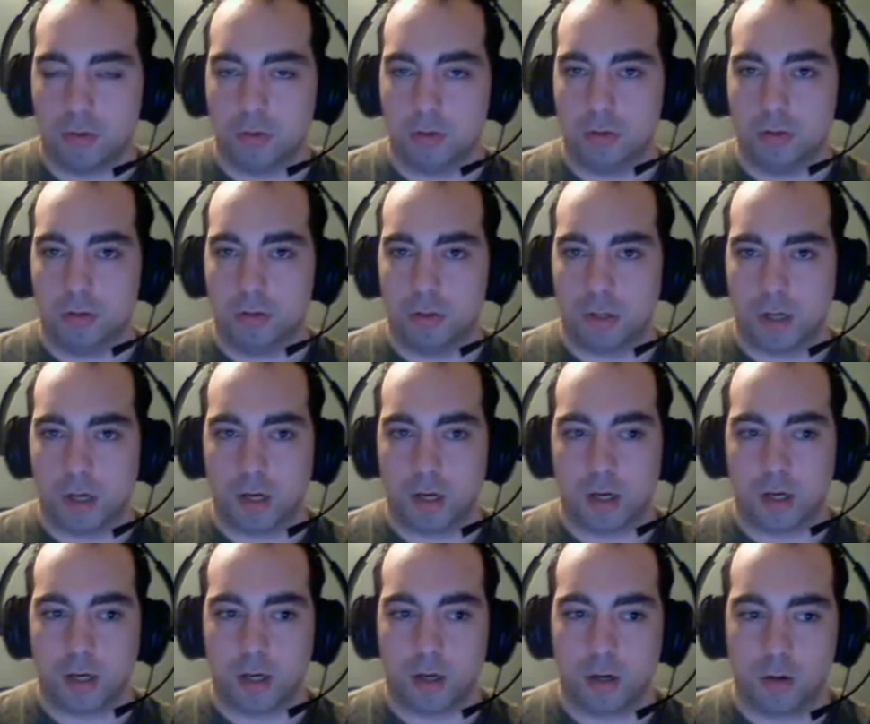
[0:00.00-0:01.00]

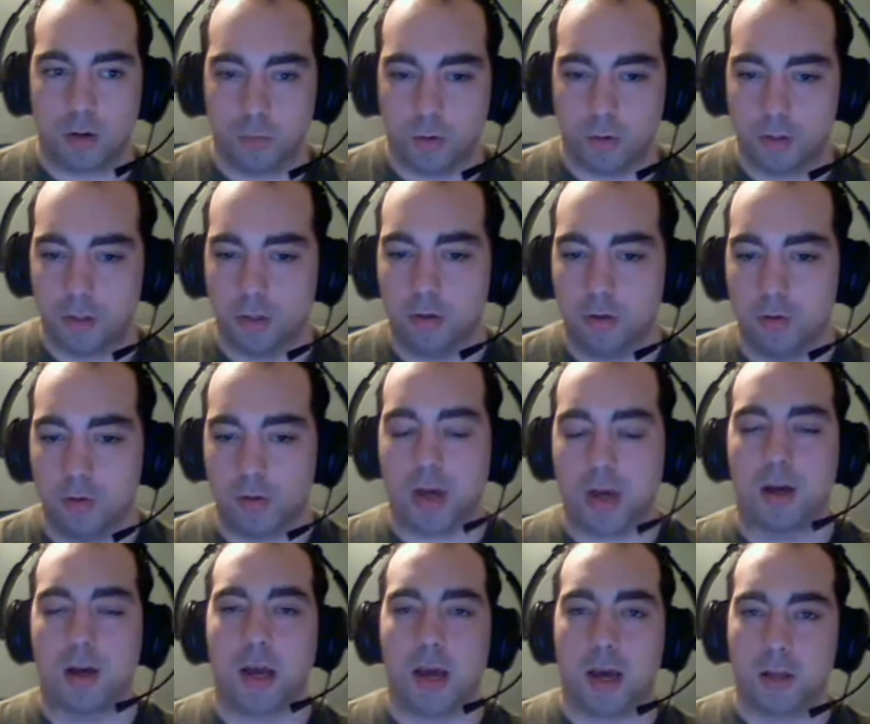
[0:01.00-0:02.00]

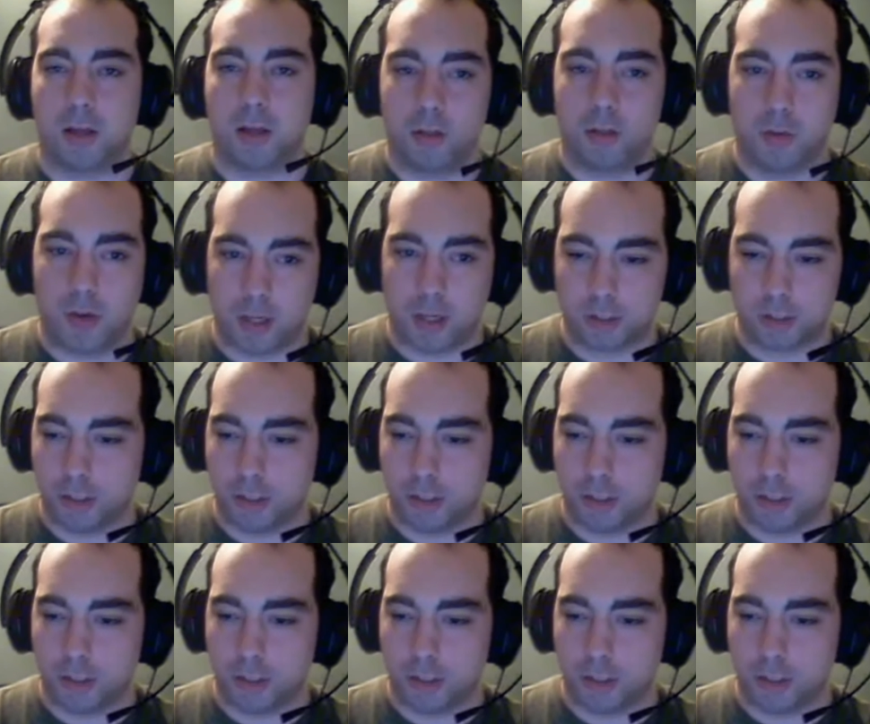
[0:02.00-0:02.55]
actually